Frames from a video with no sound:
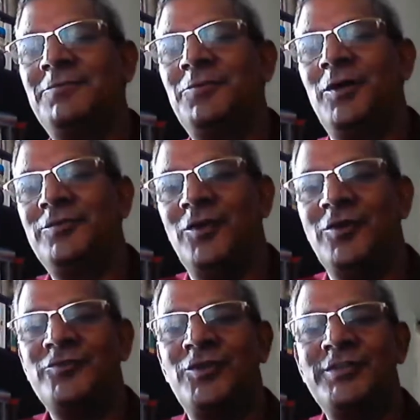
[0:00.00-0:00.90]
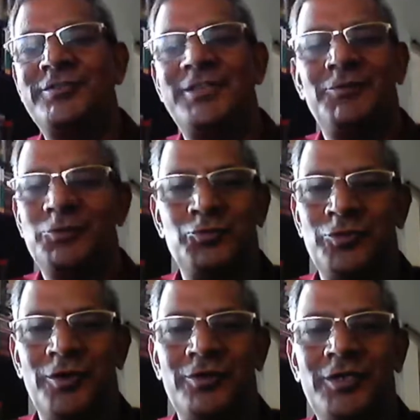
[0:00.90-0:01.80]
Unsolicited, we should
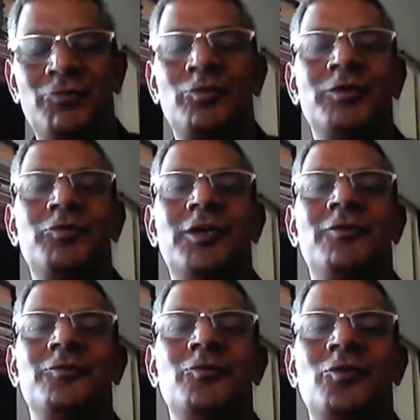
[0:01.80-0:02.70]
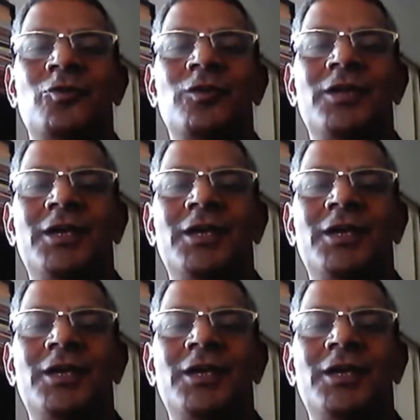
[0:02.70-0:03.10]
not. You cannot go